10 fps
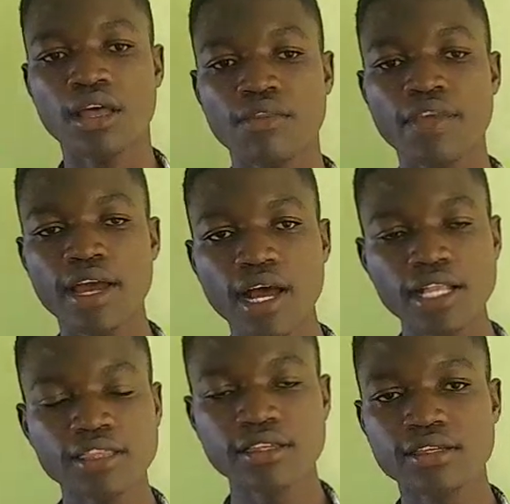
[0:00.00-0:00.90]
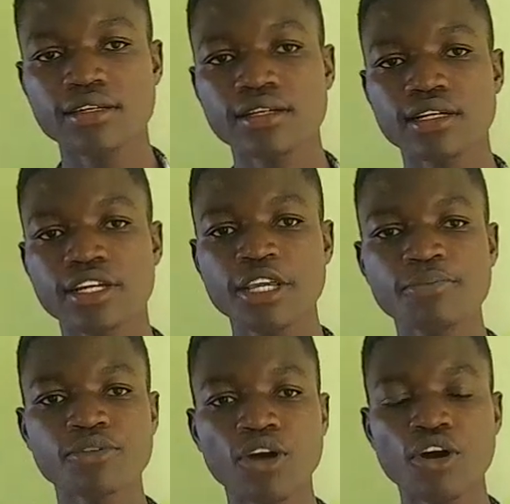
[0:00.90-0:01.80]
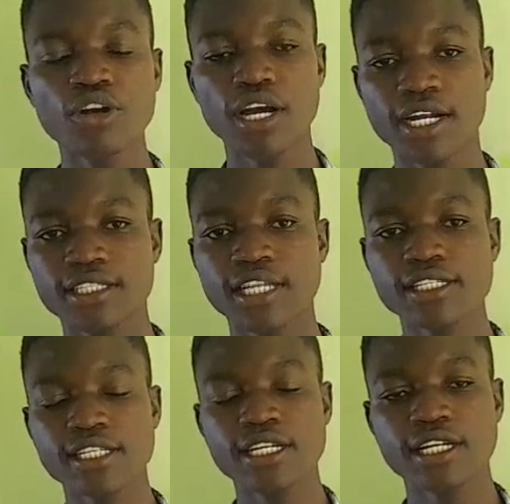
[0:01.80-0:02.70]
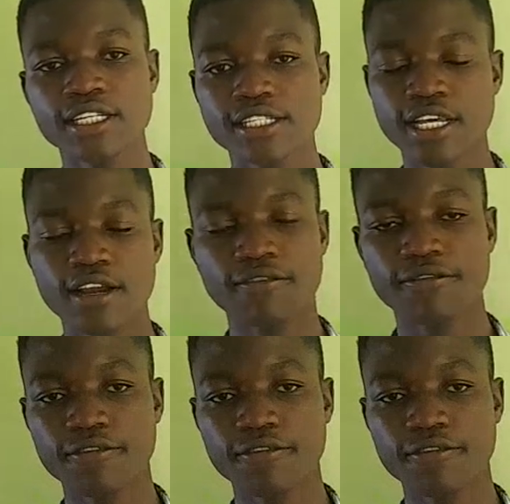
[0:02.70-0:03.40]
The earth keeps on adjusting itself.